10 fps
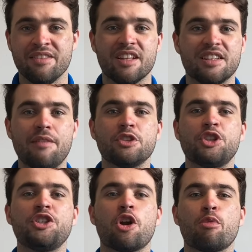The levels
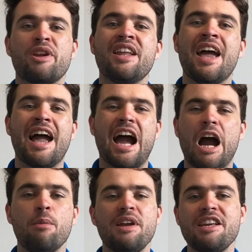determine
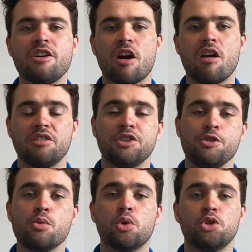how many cards
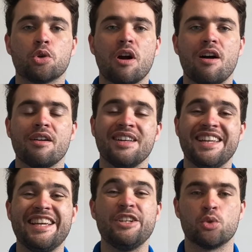you will draw
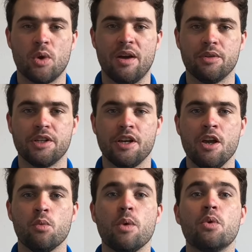each round.
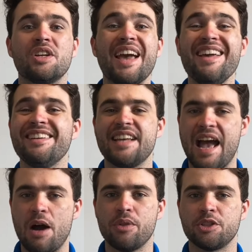We will get into
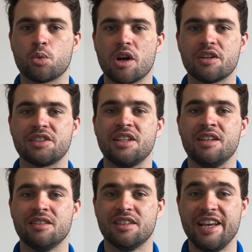how this works
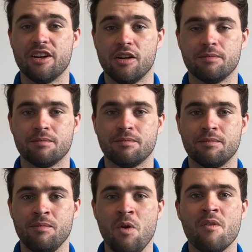later.
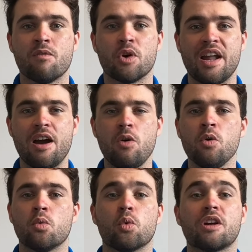For
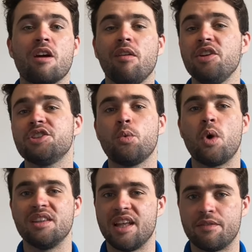now, regardless of
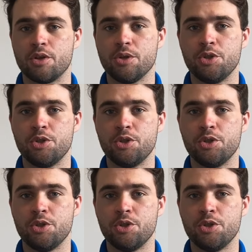what level you